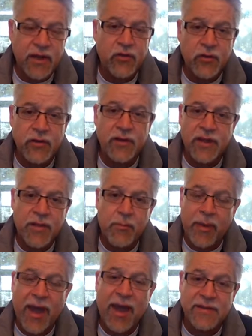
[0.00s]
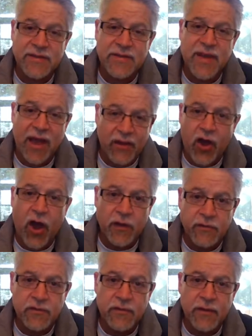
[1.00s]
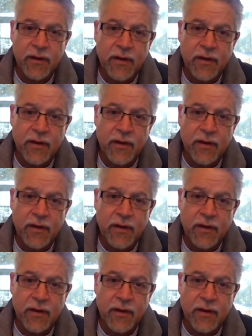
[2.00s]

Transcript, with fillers: couldn't get past that loss.